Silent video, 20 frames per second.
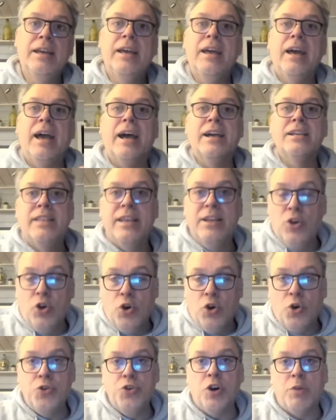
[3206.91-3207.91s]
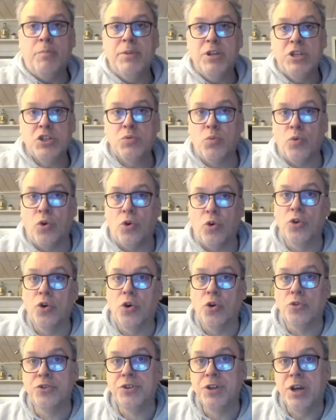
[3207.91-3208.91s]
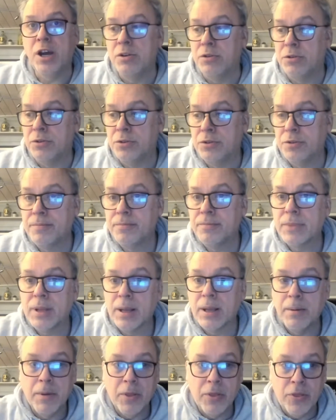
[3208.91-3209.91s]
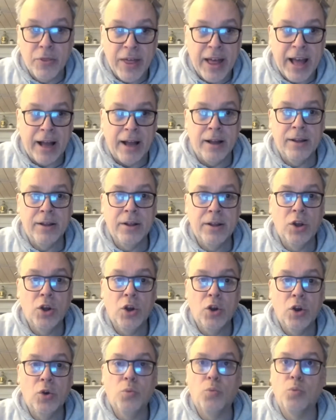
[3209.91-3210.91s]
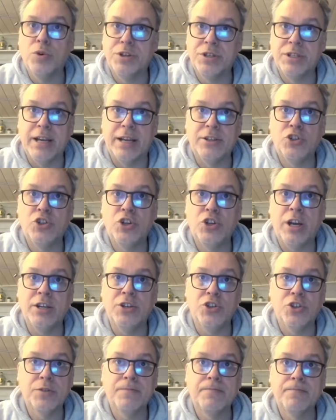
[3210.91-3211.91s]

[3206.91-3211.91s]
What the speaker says: as they could not be sworn under oath. But that was set to change.